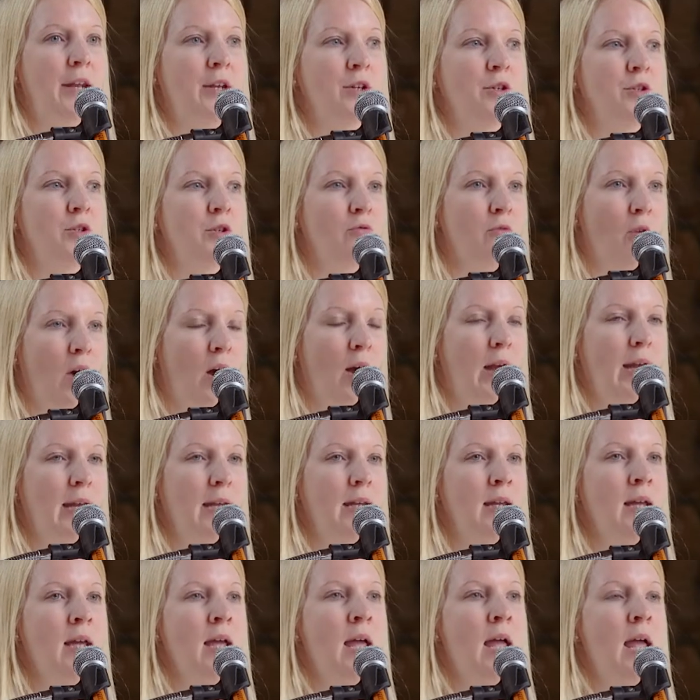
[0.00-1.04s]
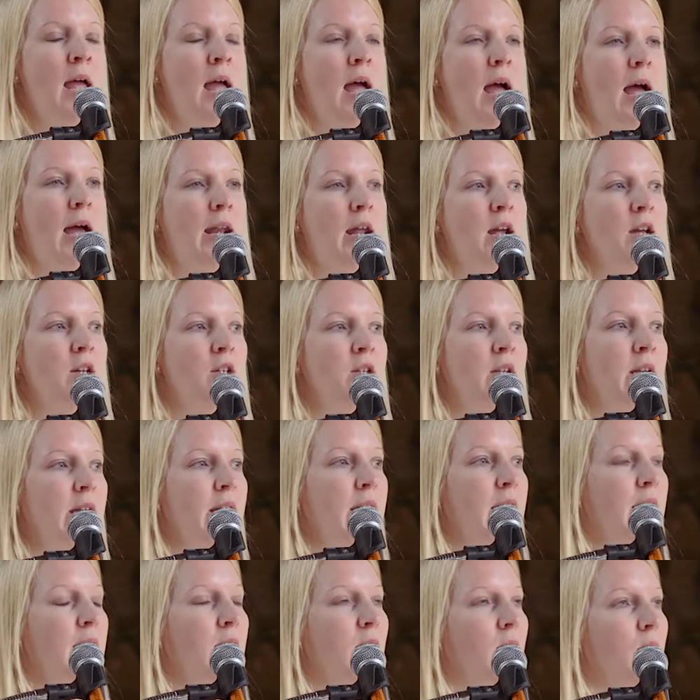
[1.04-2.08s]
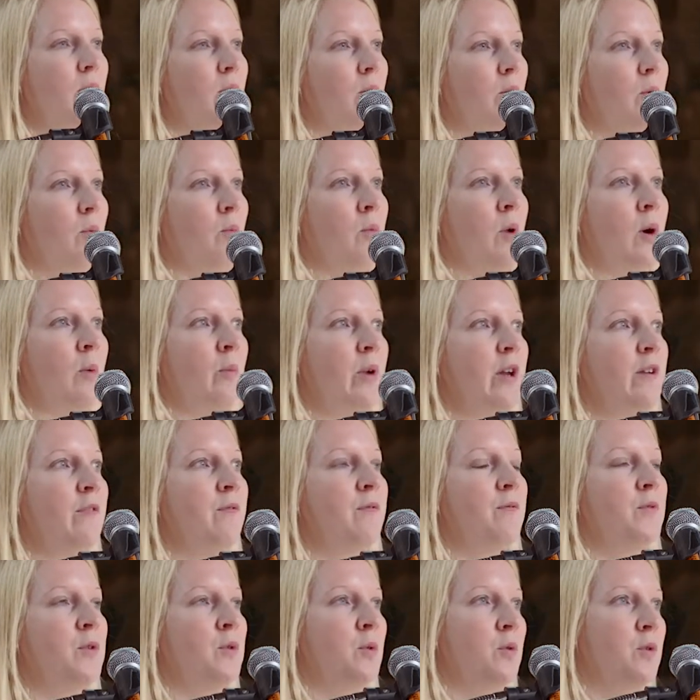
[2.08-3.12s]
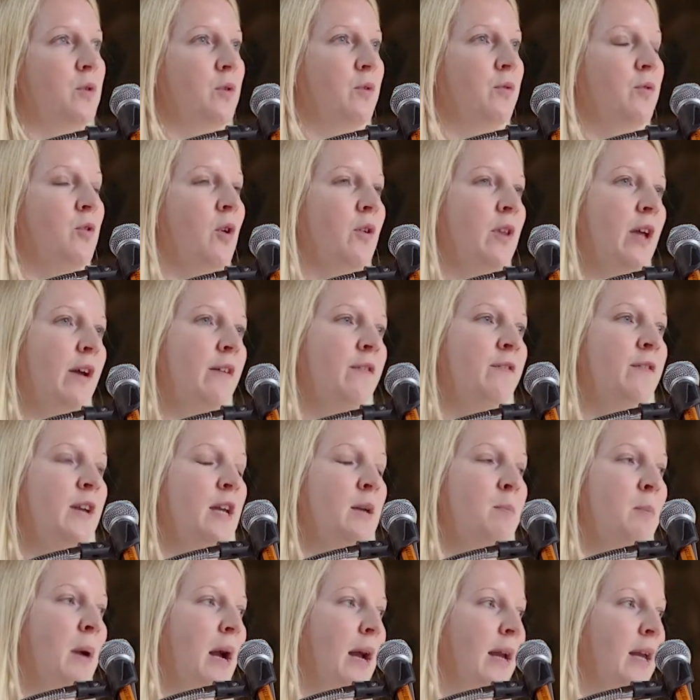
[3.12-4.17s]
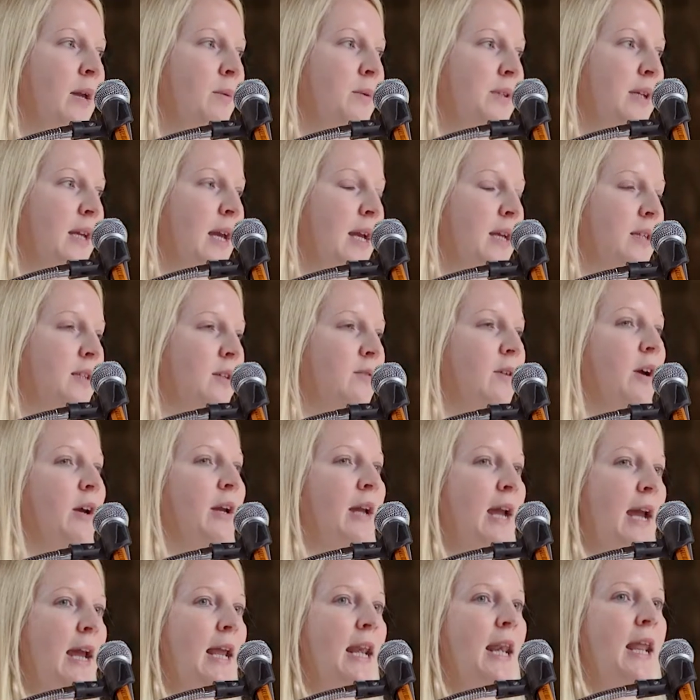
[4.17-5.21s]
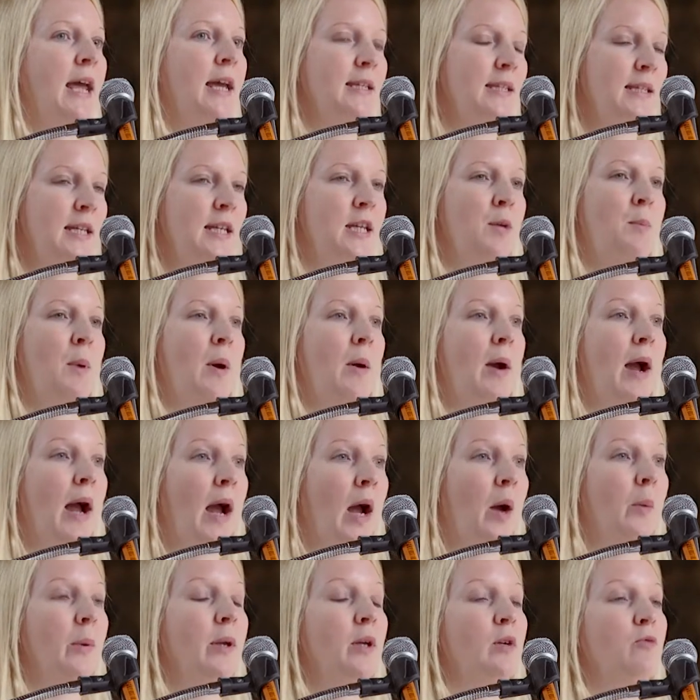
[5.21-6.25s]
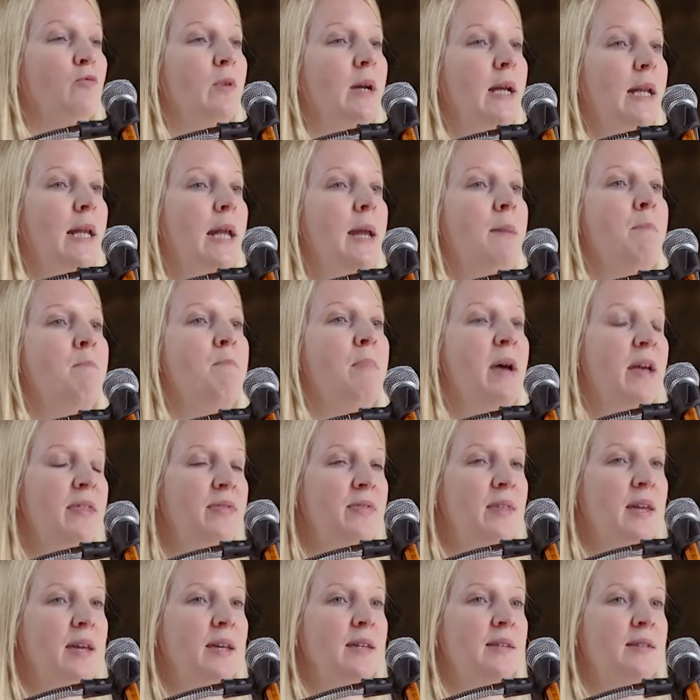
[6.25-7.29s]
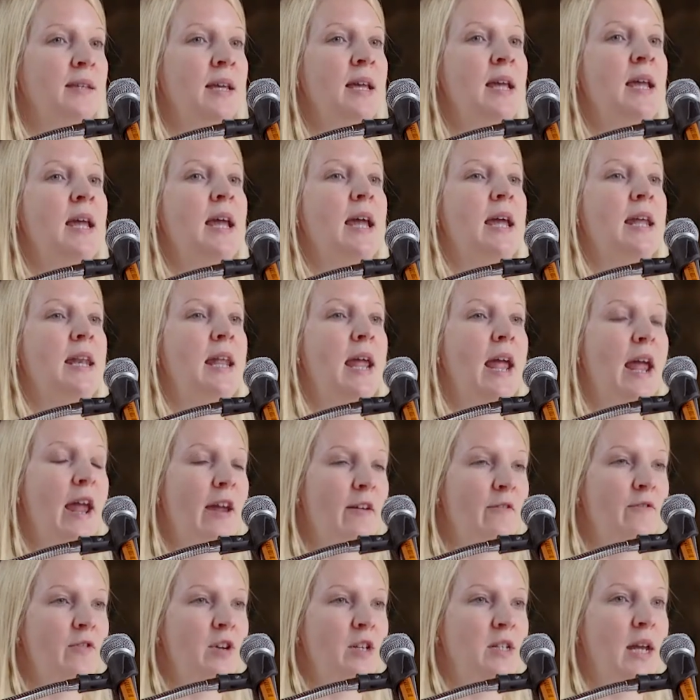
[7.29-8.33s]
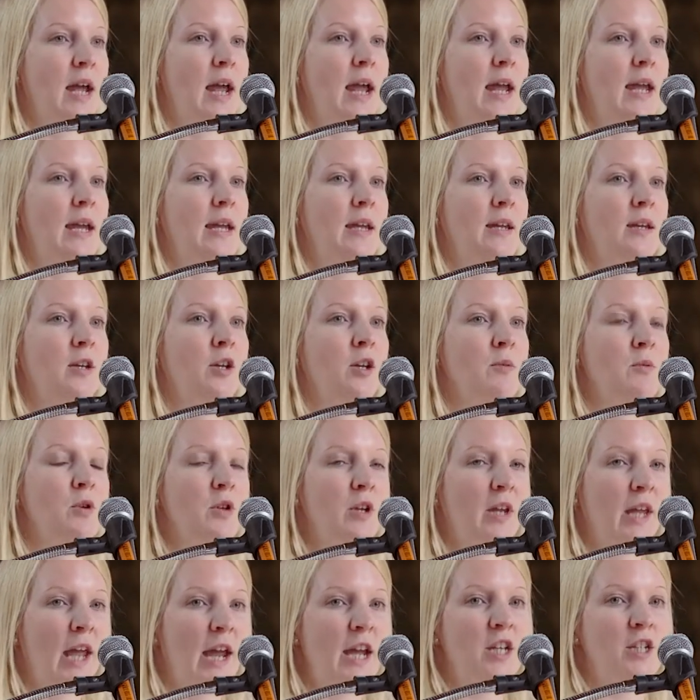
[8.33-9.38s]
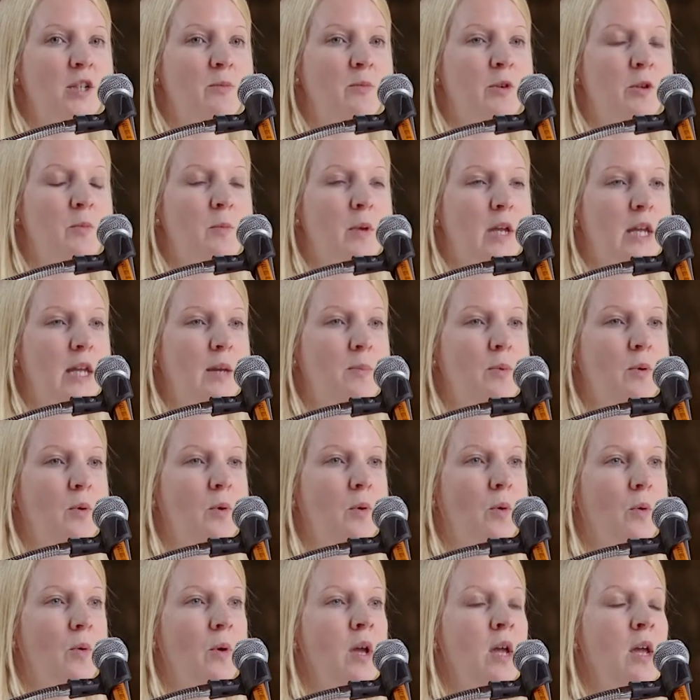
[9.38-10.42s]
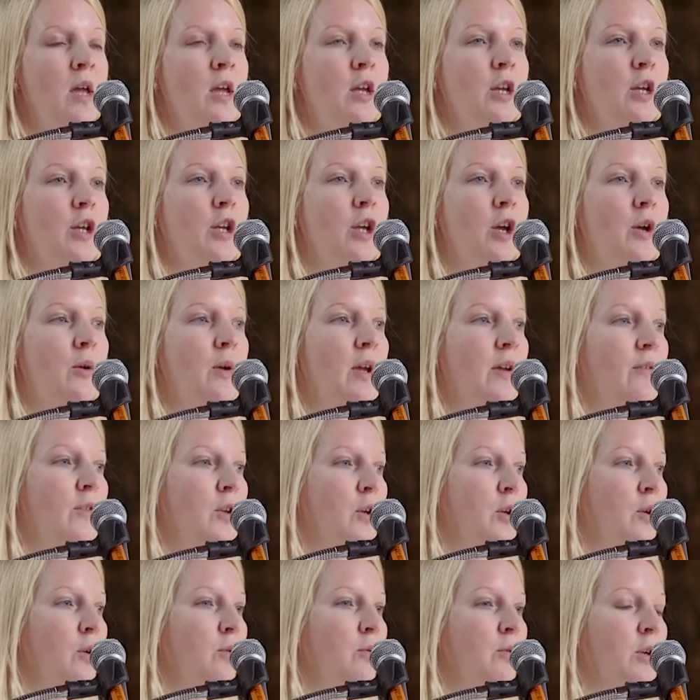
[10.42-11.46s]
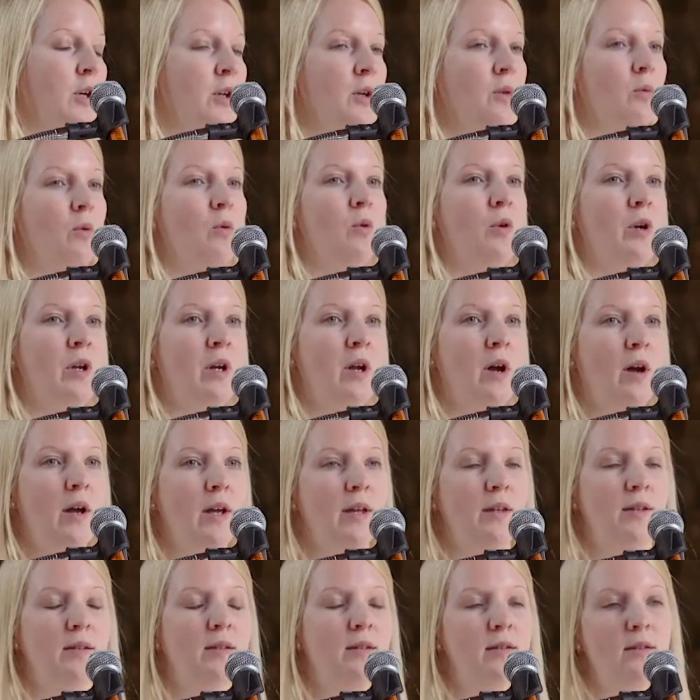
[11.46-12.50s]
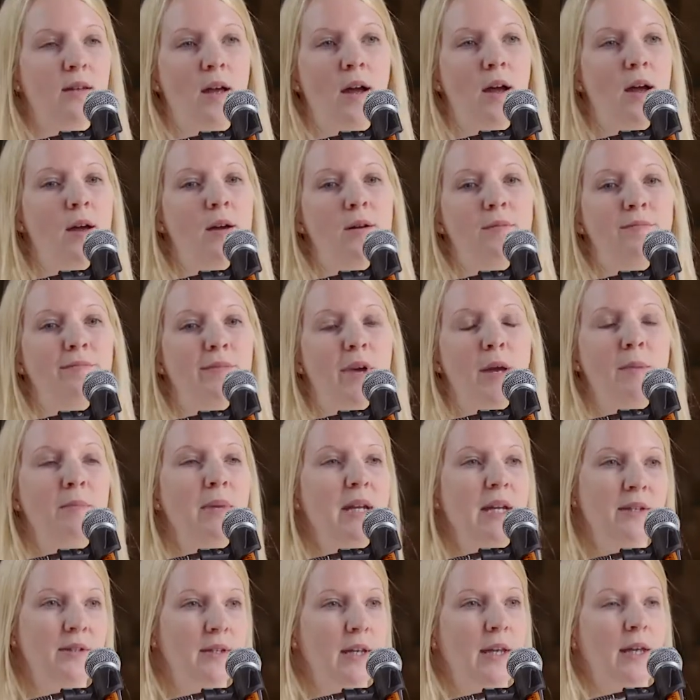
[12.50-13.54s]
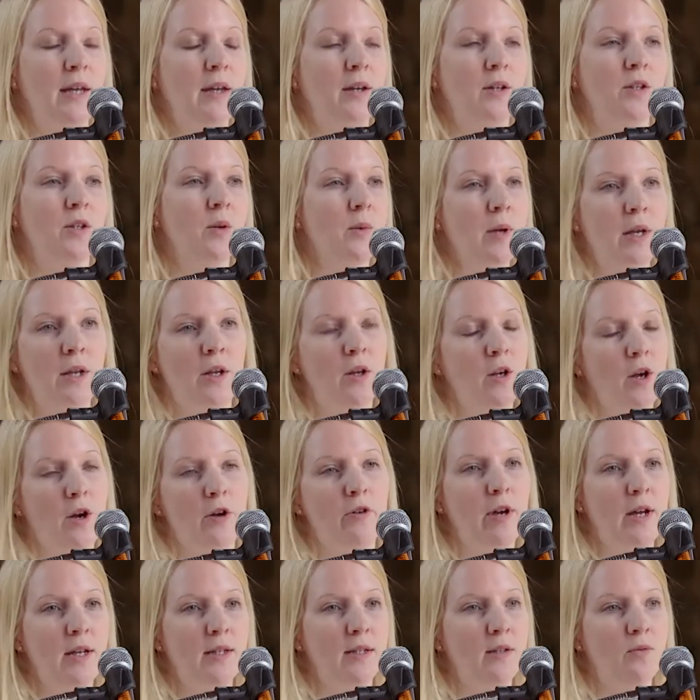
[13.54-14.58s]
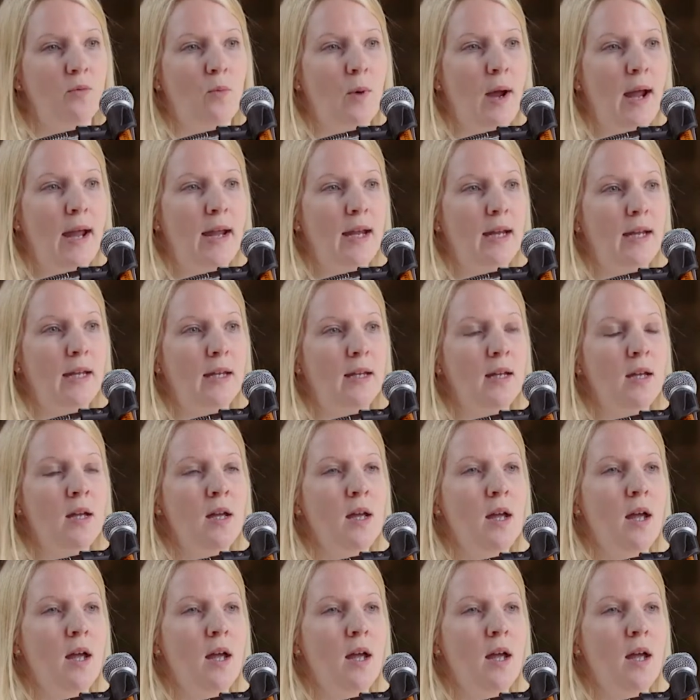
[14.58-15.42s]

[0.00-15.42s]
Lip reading: and do right. And actually, when we sort of got that feedback, it was a case of, okay, let's think about how we can really embed this in everyday communication with people. You know, if you're going to organise a meeting, do it in a co-creative way.